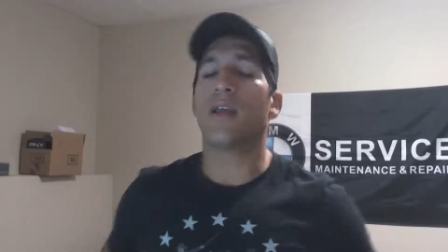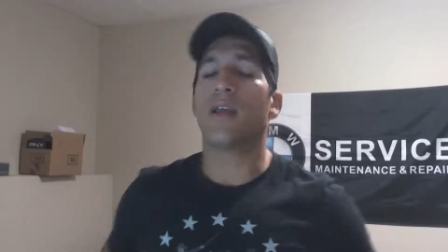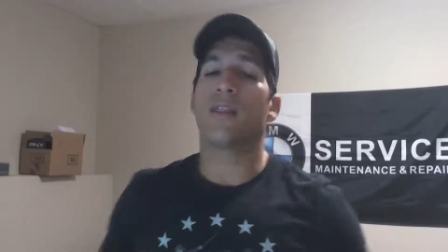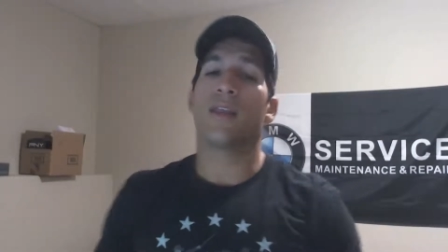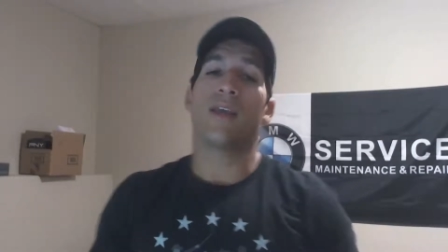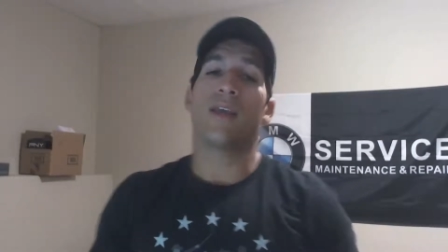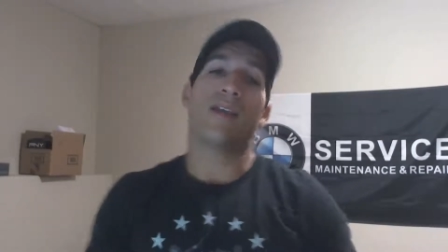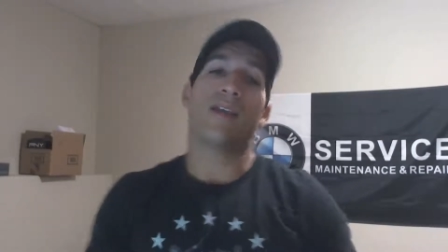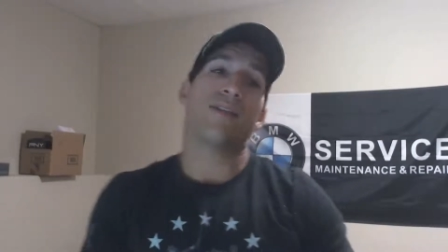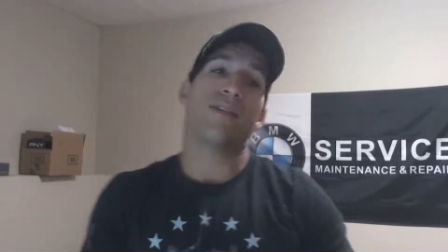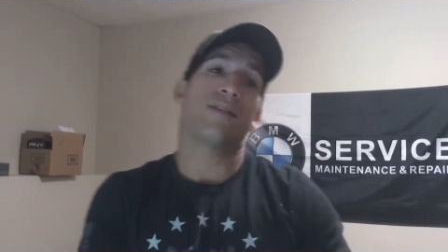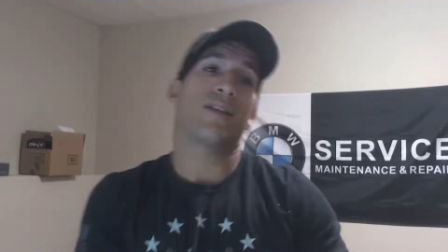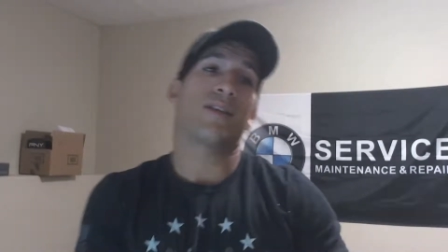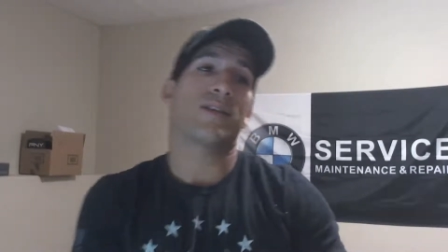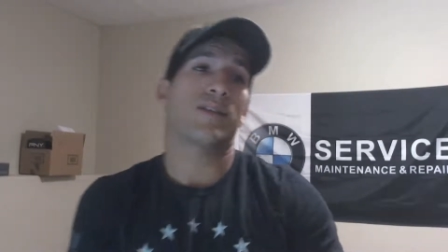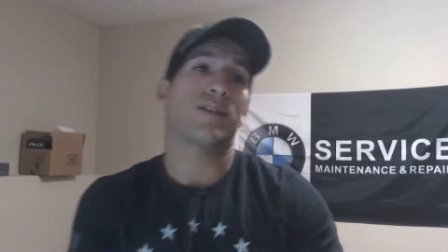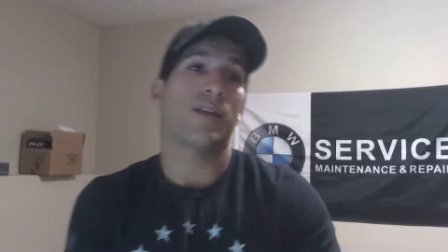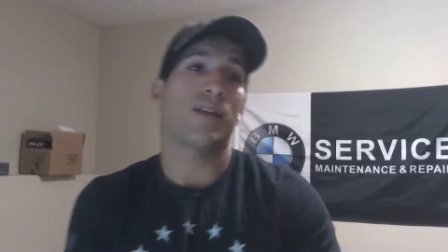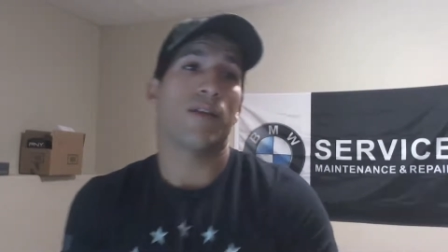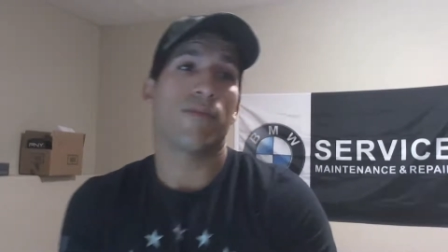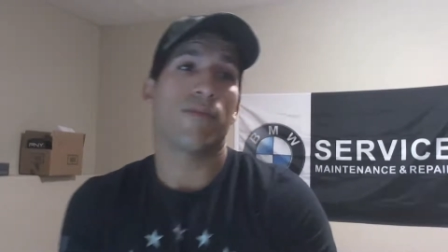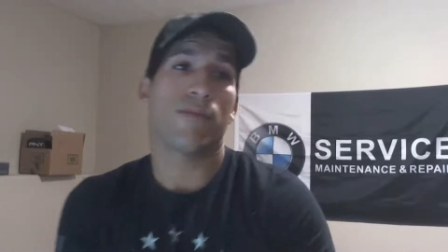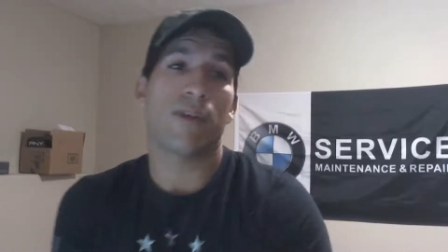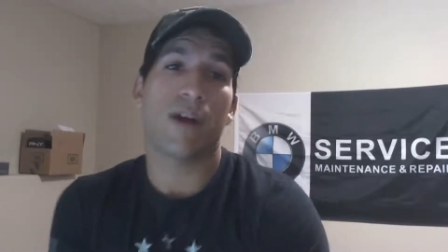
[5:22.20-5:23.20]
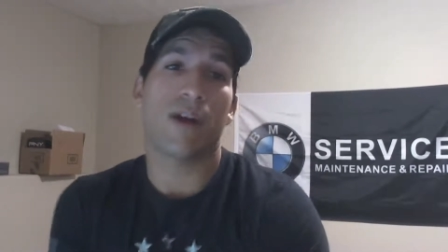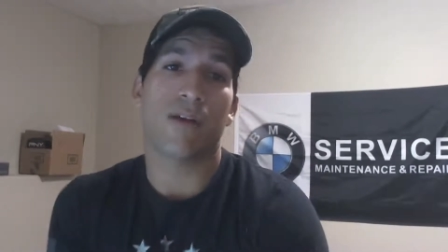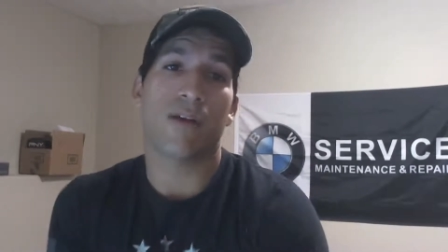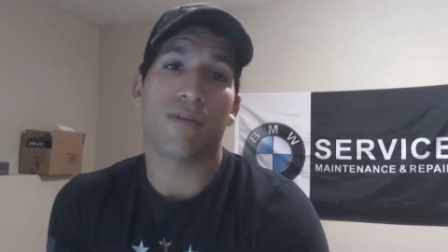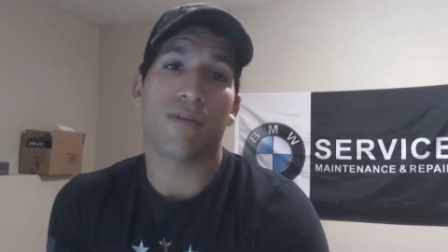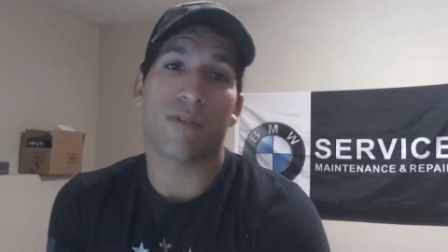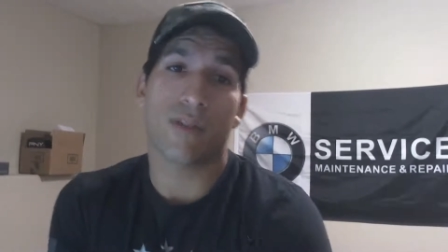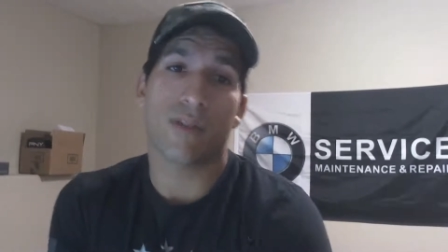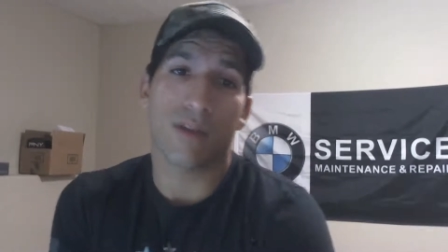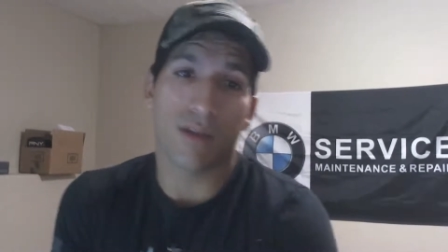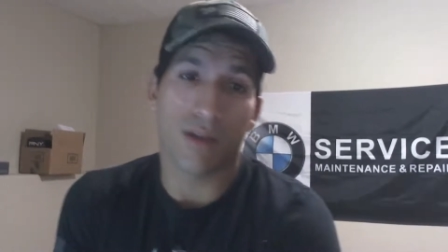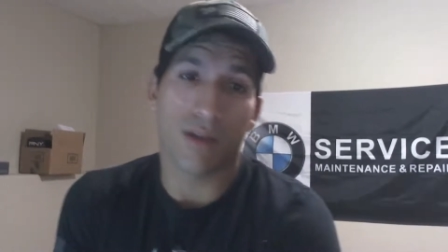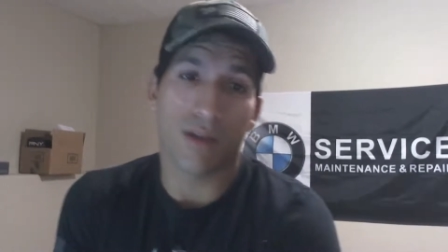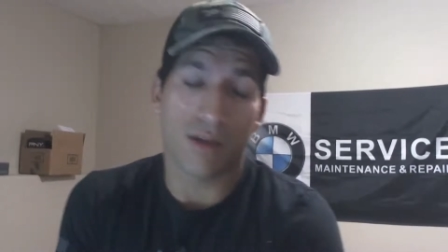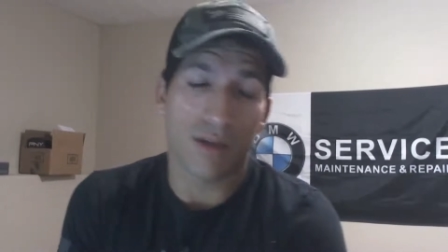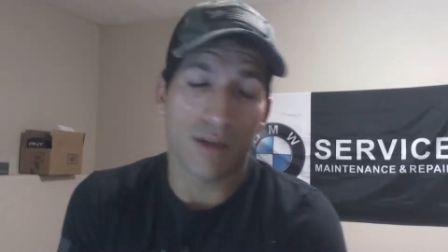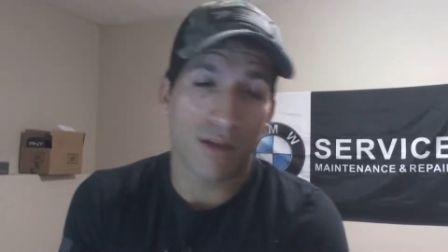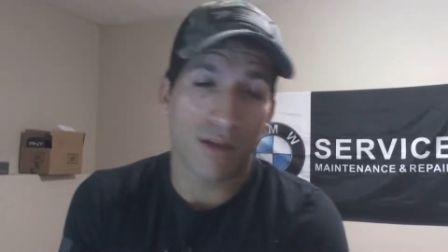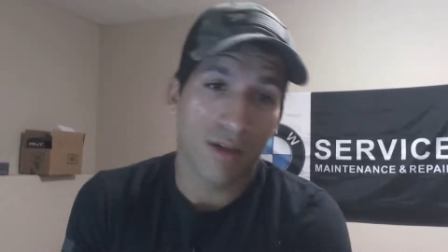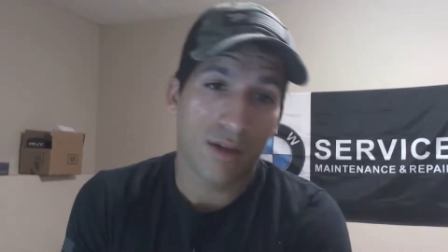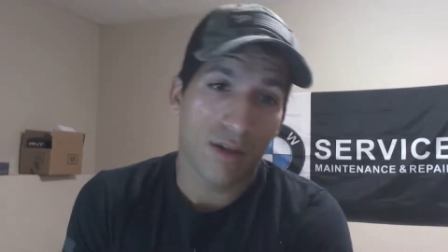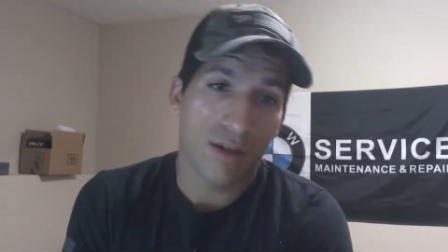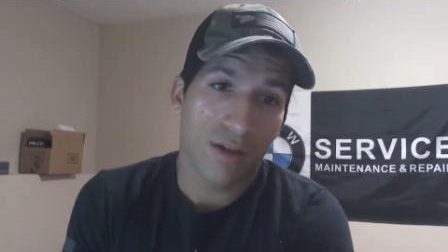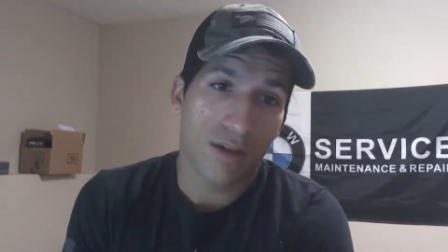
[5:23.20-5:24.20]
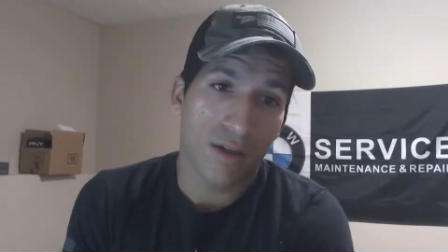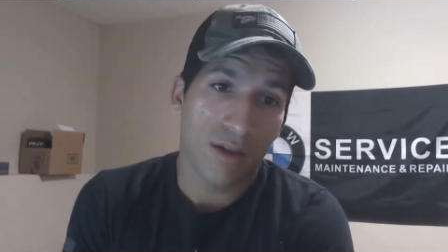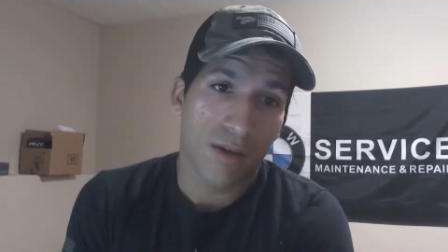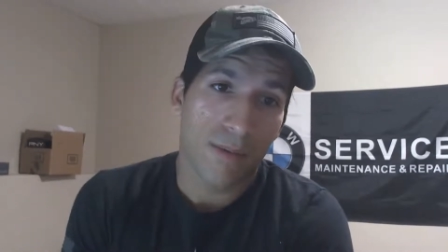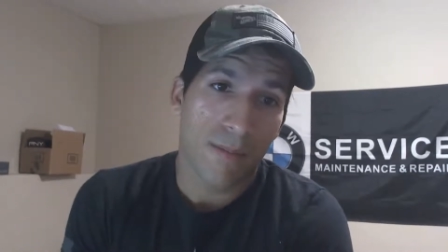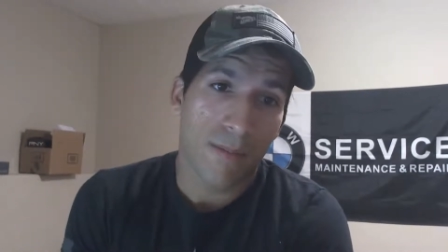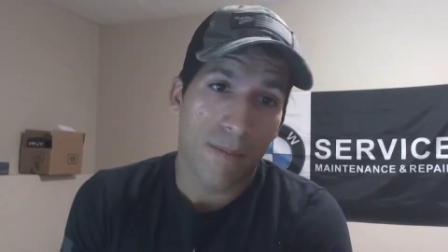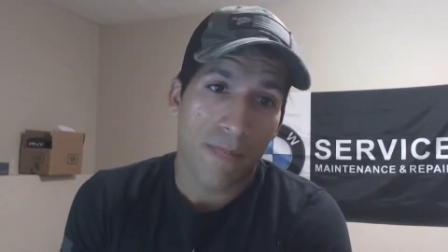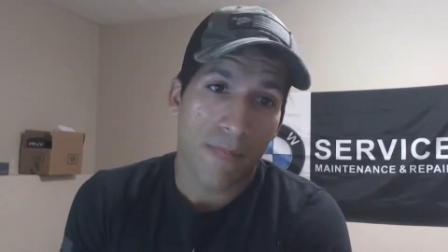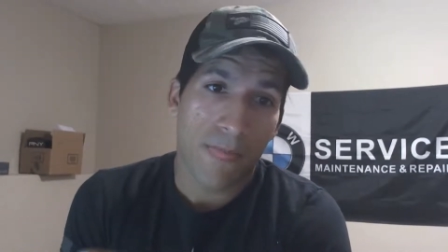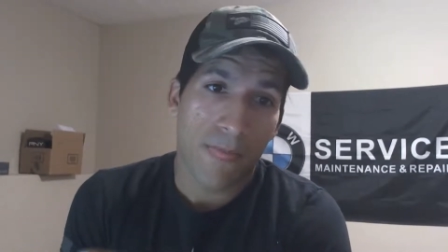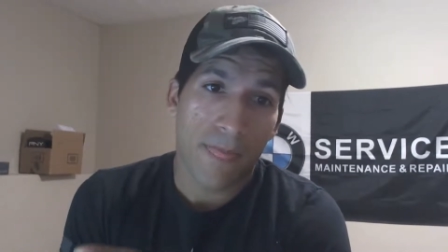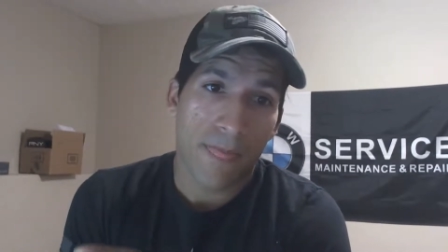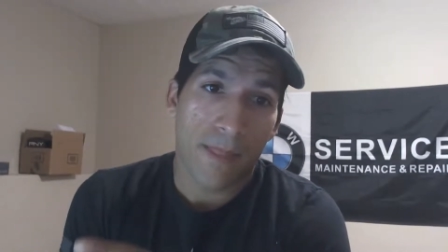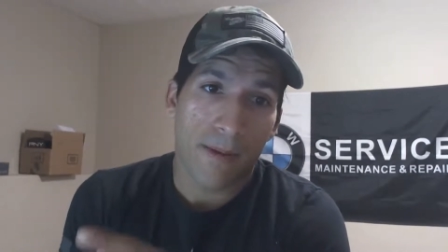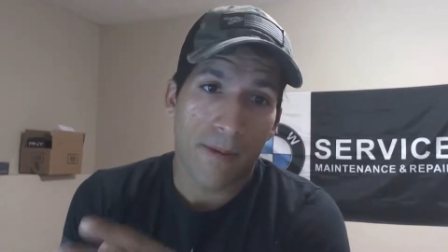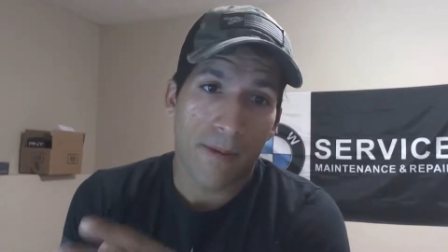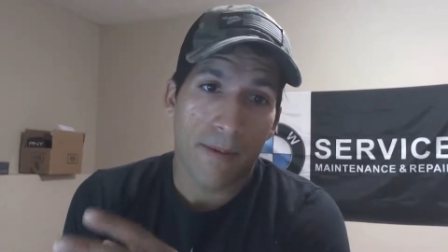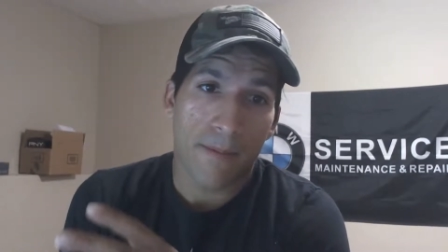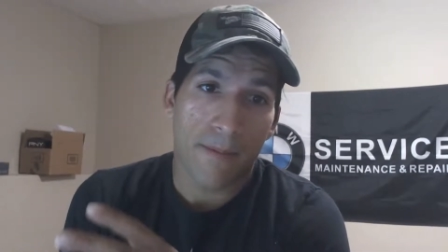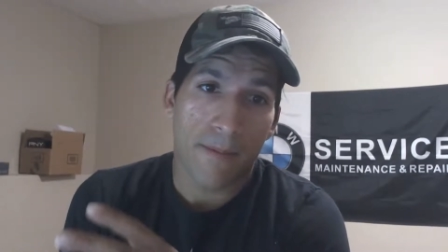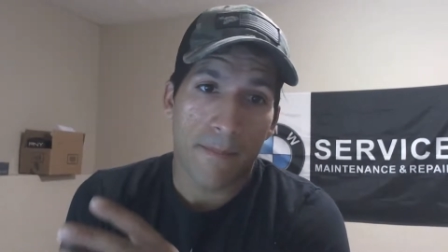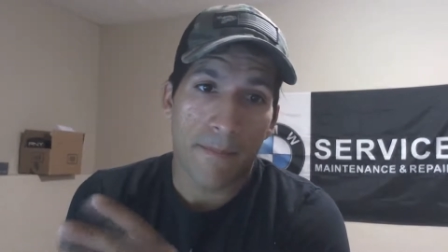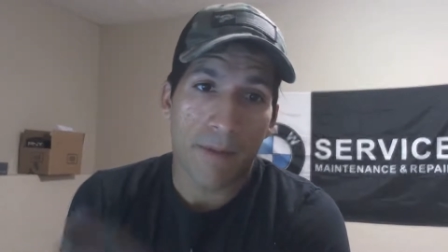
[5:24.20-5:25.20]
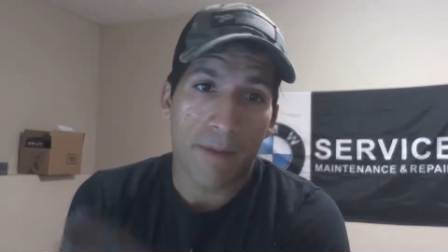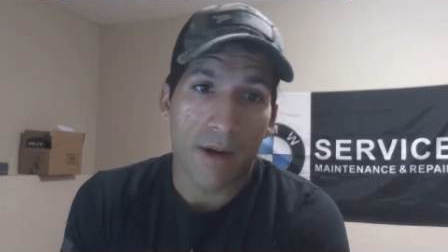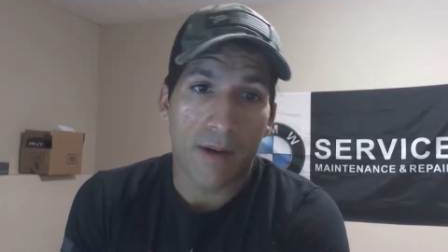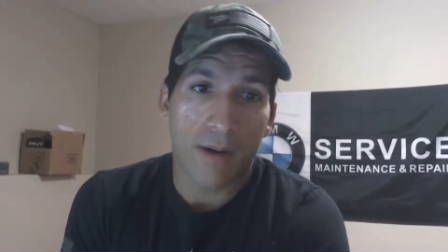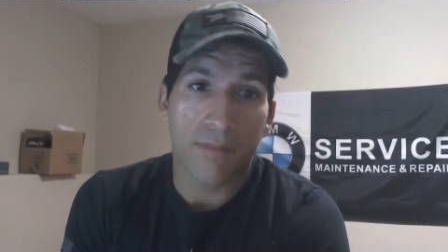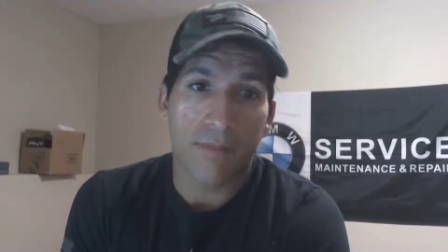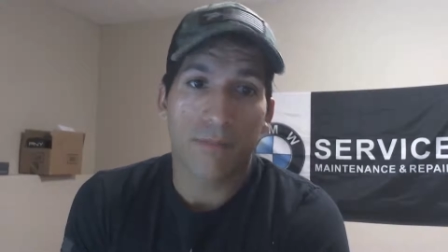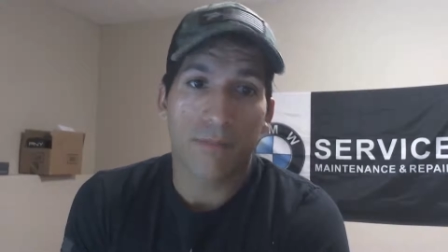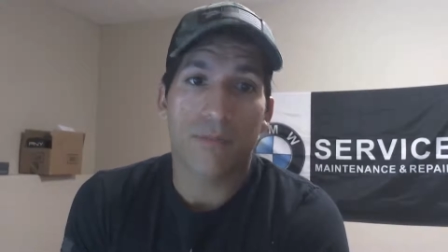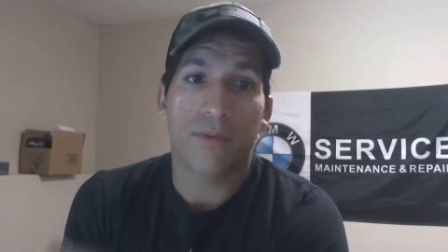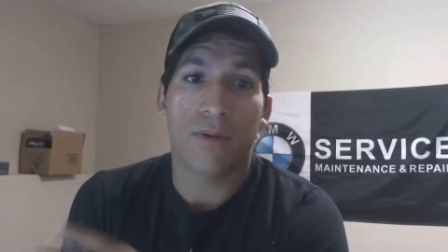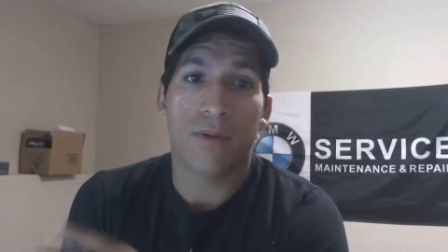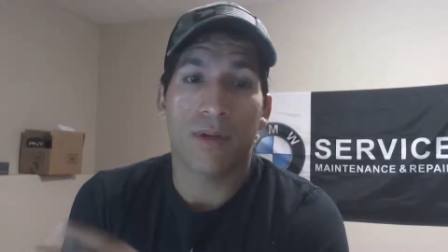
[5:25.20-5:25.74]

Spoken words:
the E60M5 the pump